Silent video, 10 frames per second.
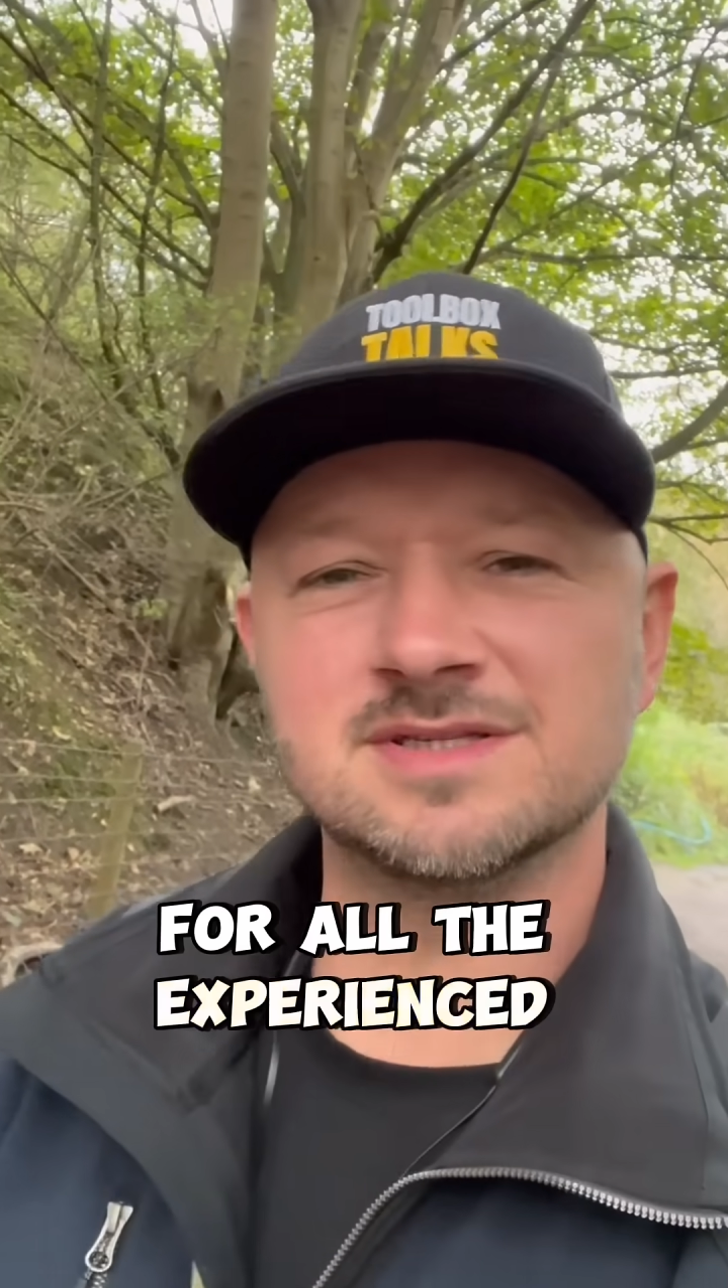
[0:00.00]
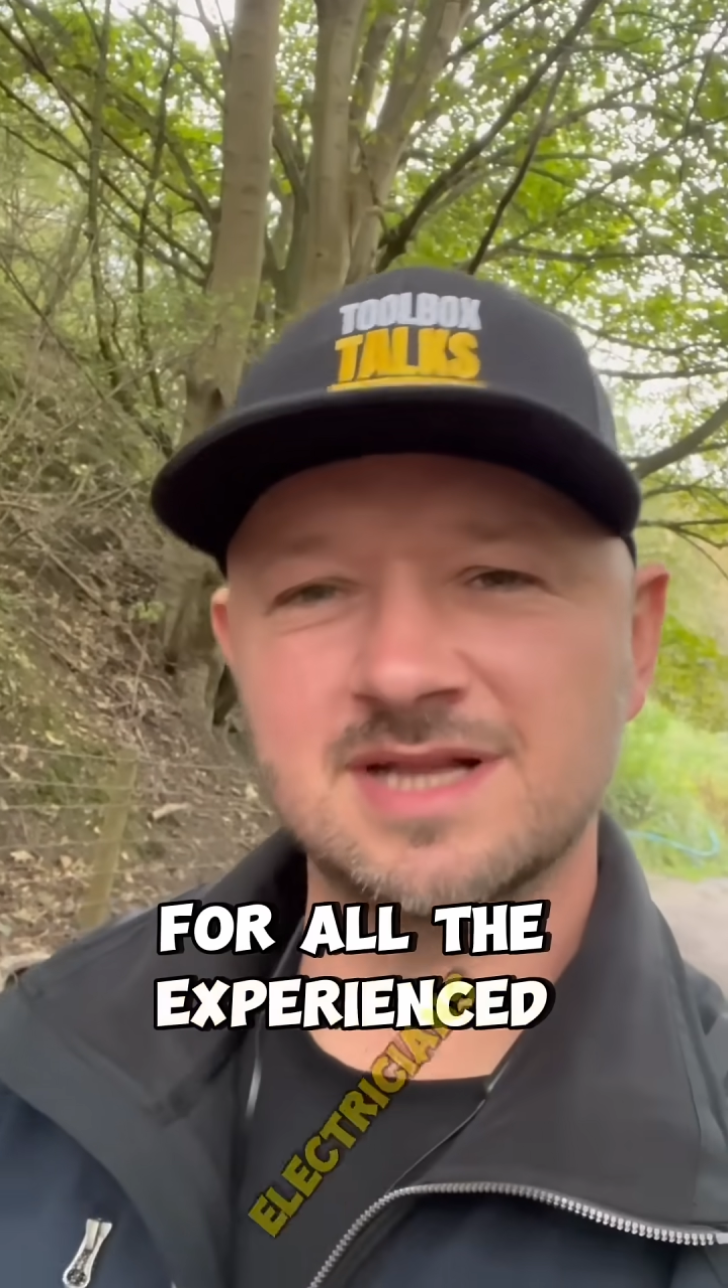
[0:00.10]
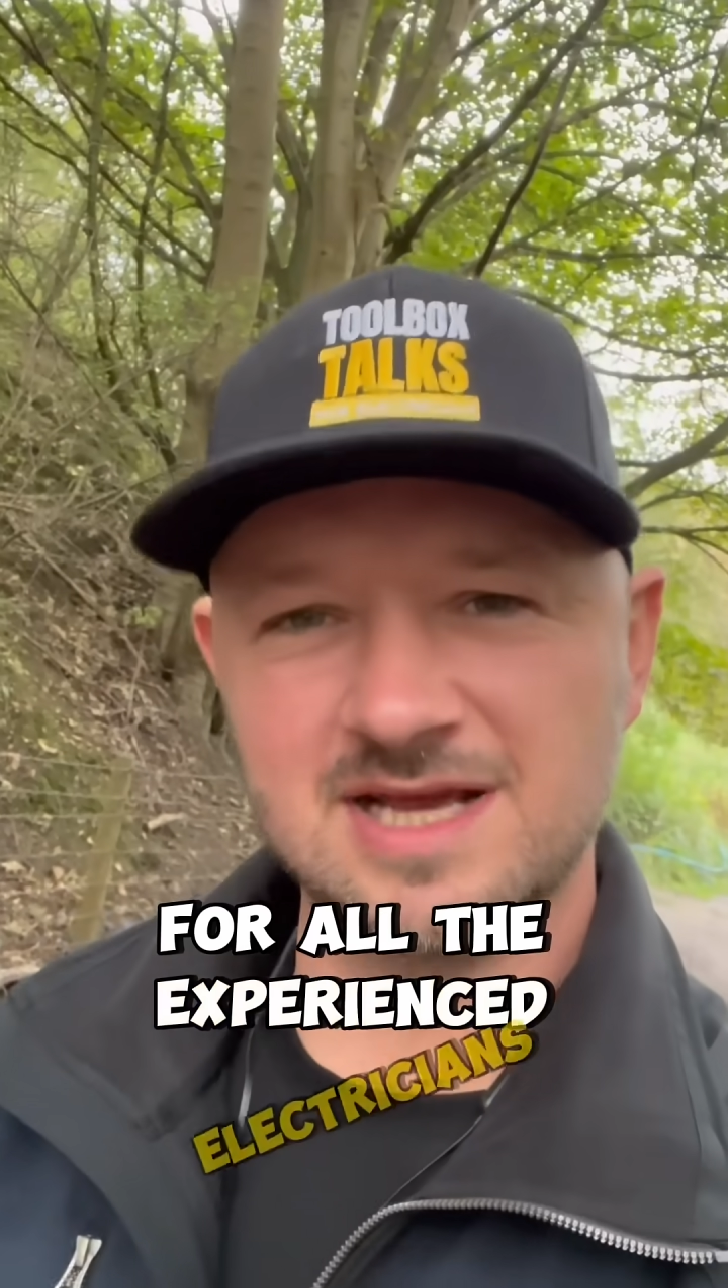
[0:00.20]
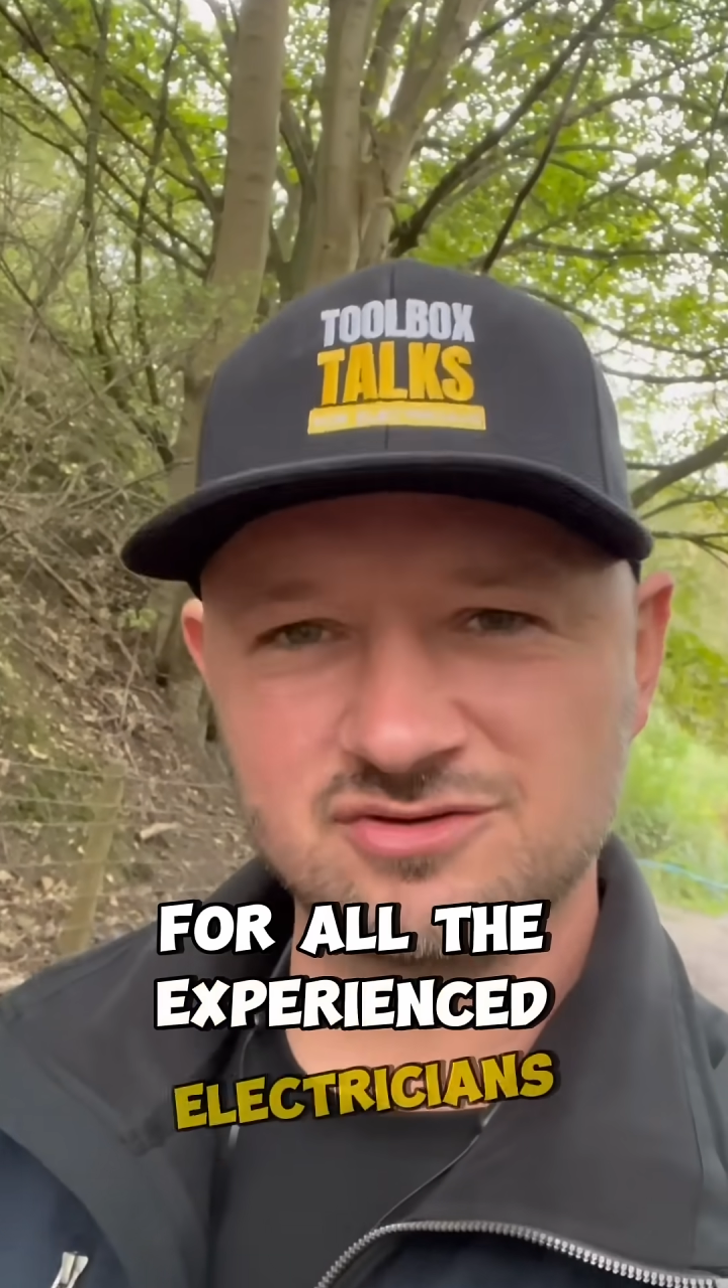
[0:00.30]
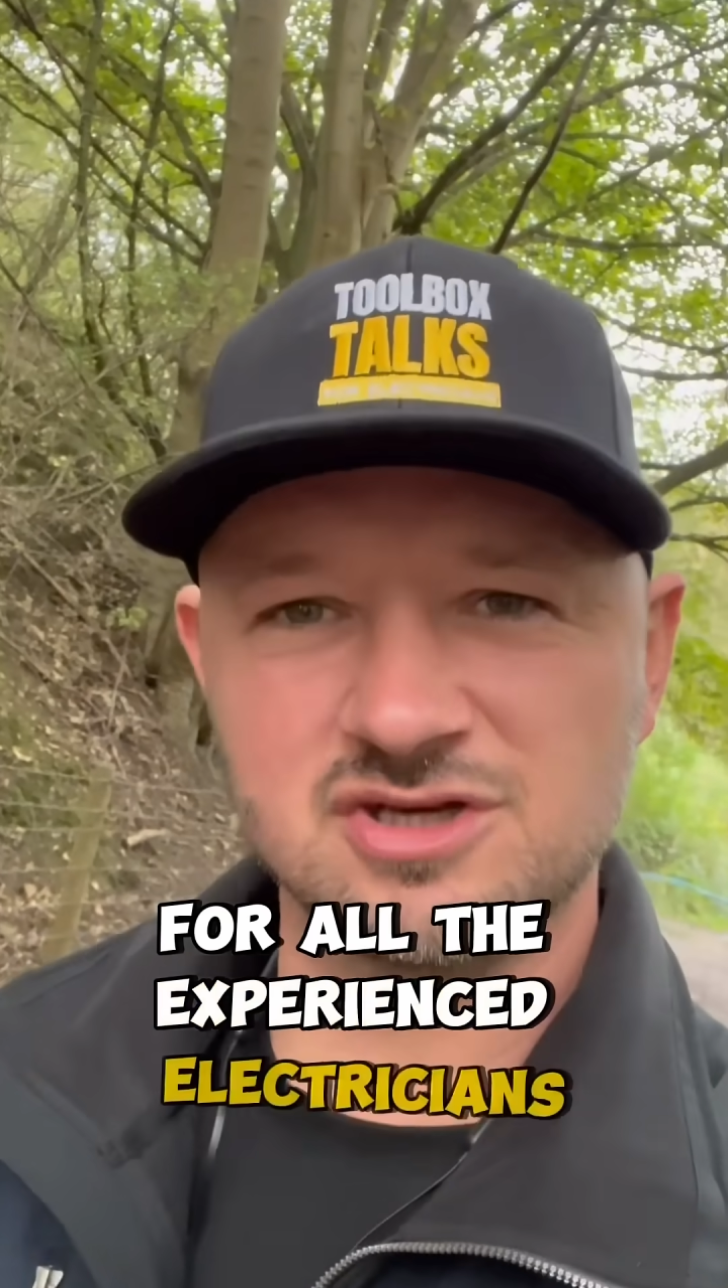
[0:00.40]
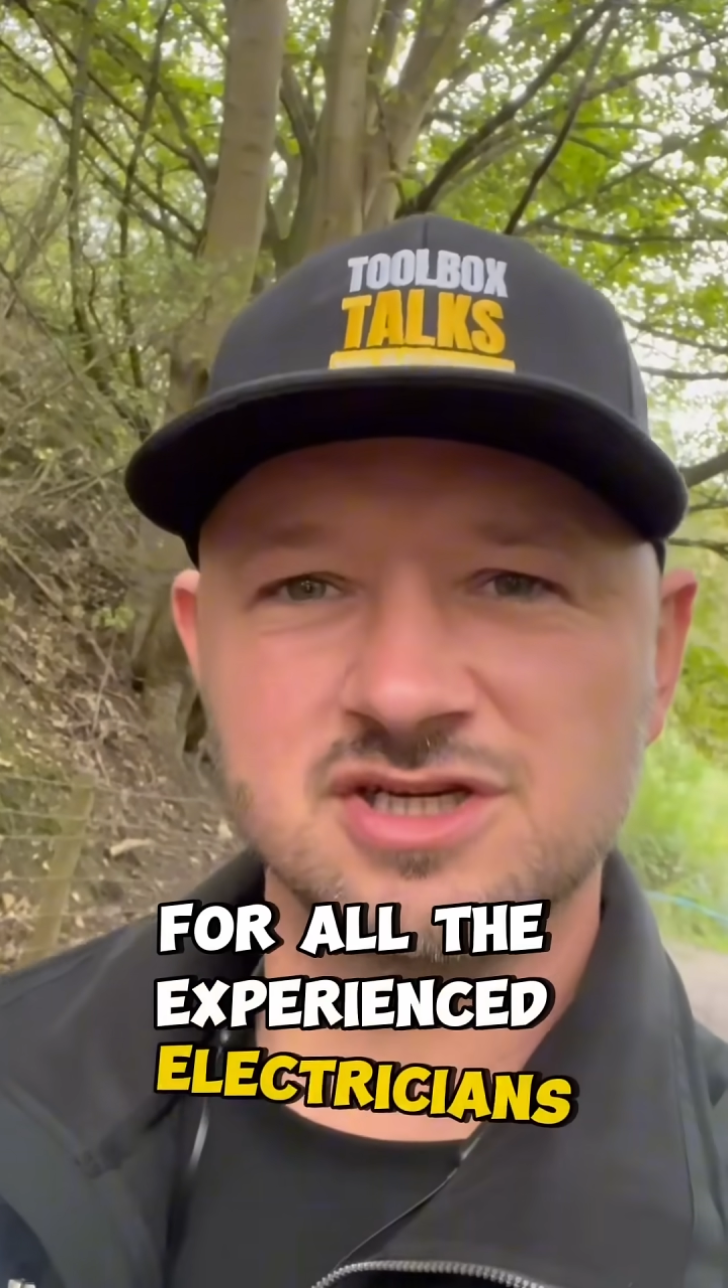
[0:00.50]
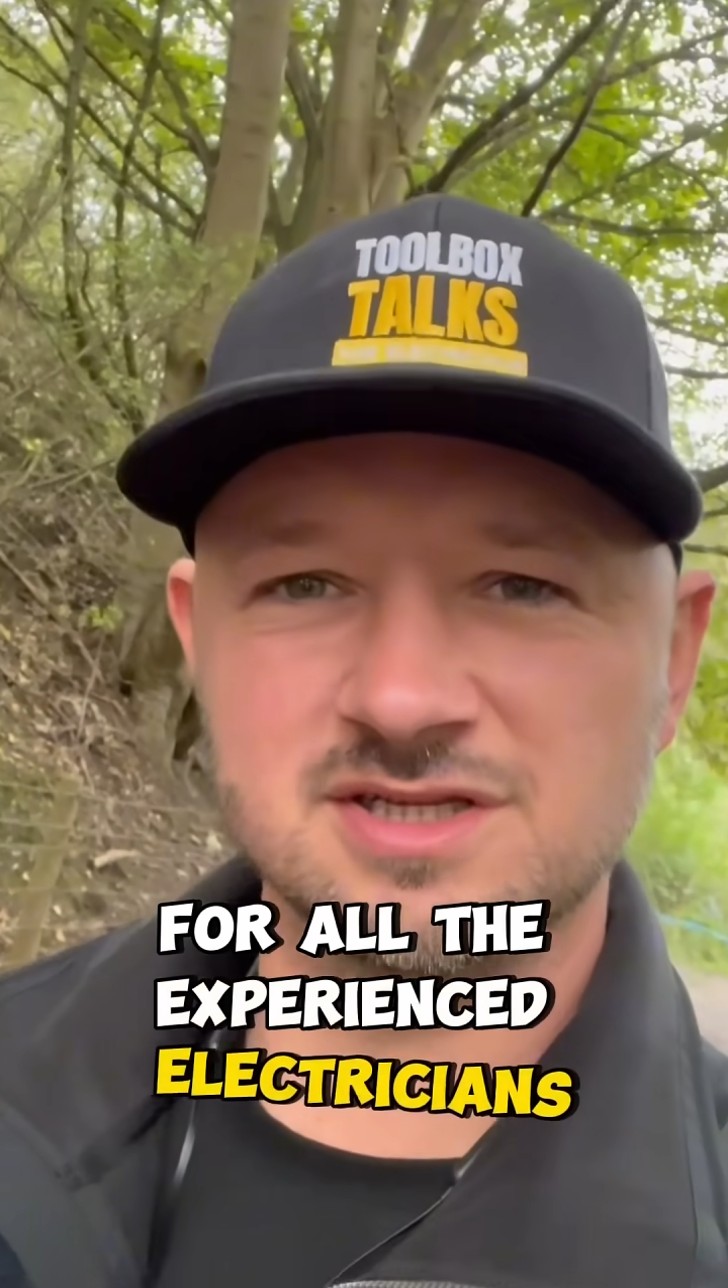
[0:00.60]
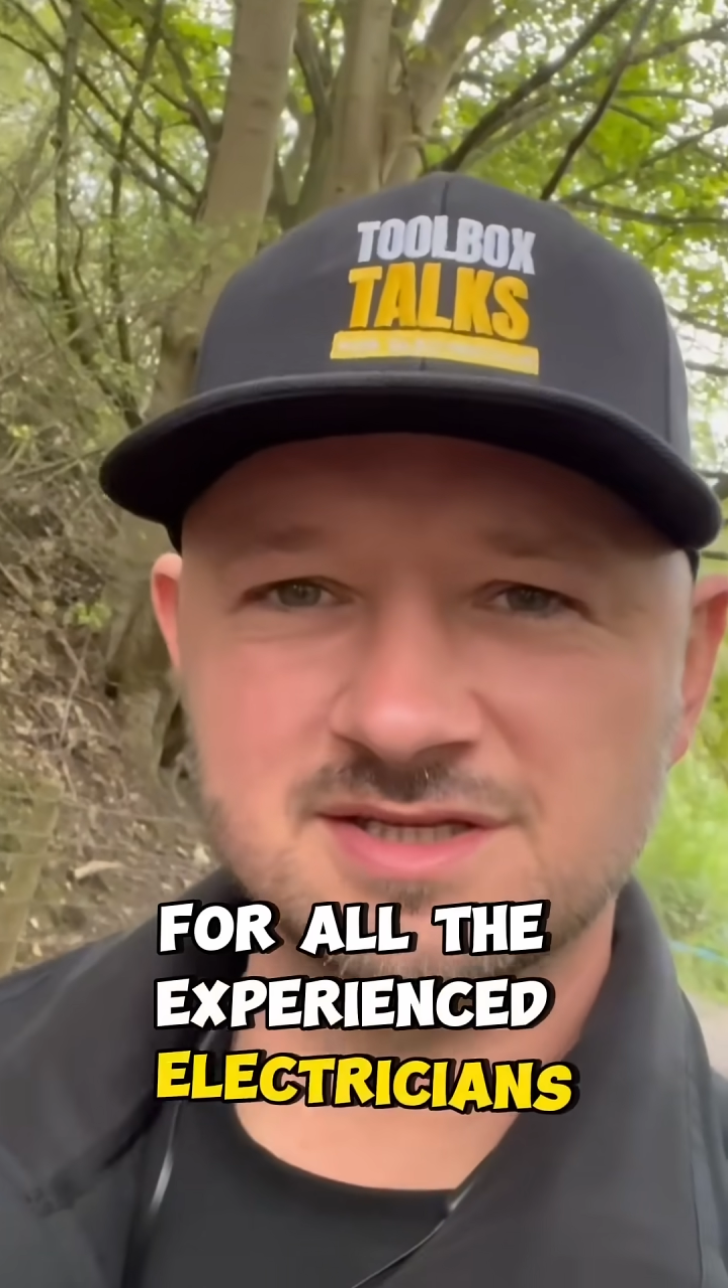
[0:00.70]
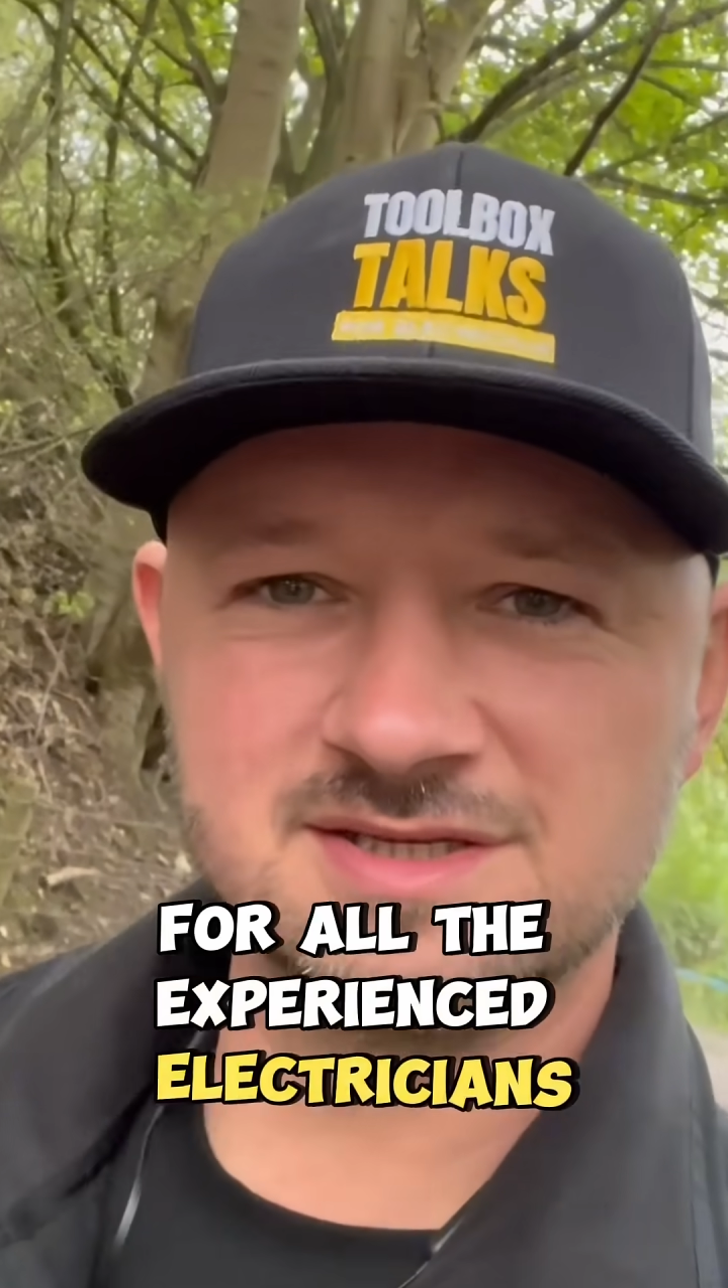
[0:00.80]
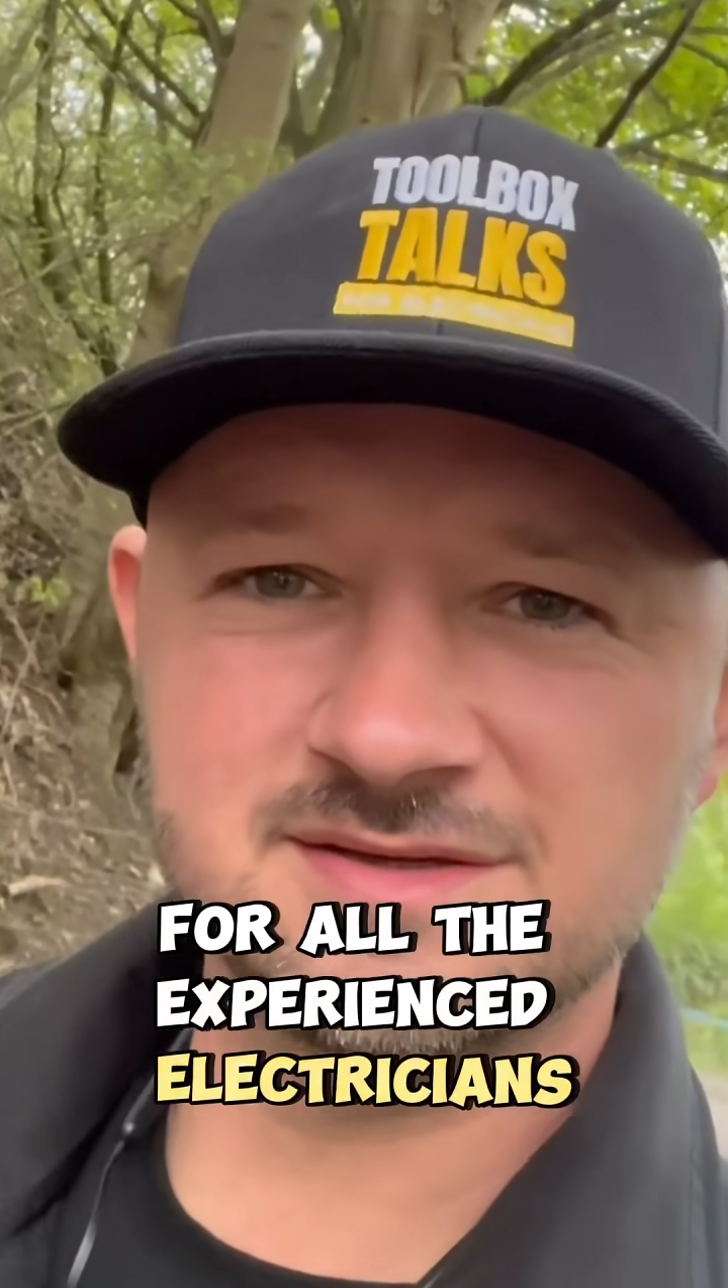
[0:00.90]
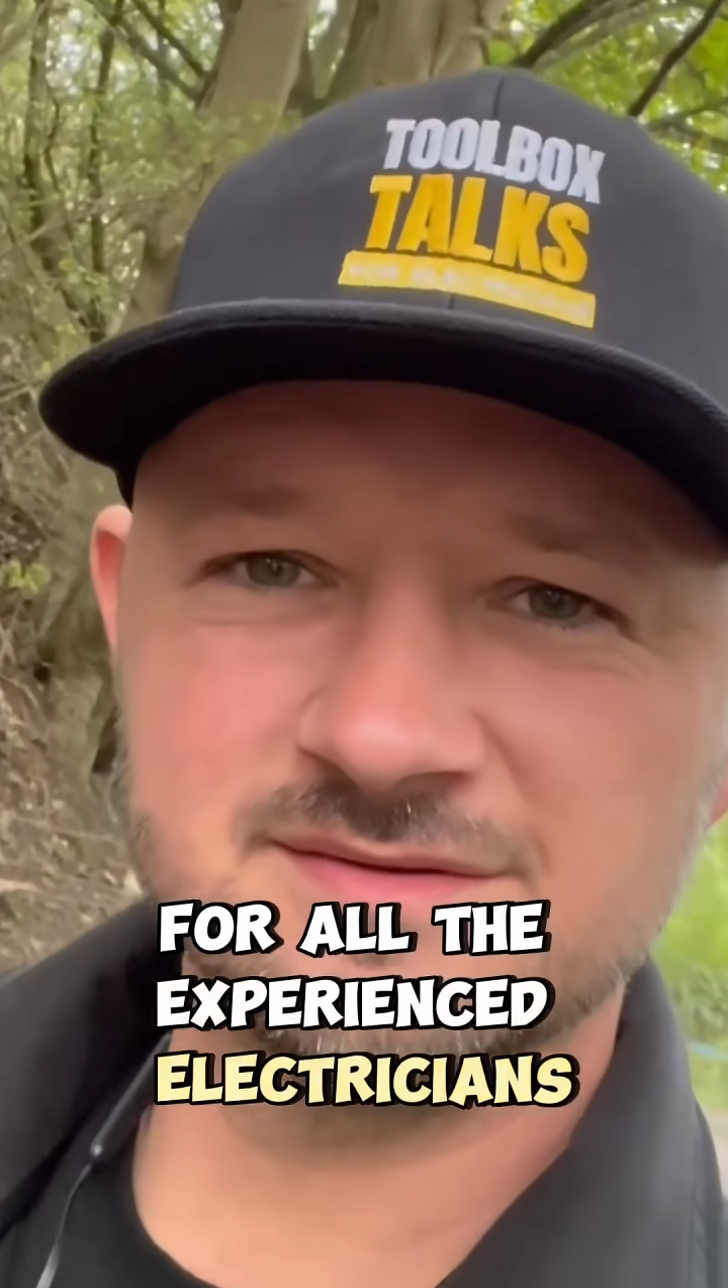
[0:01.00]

electricians.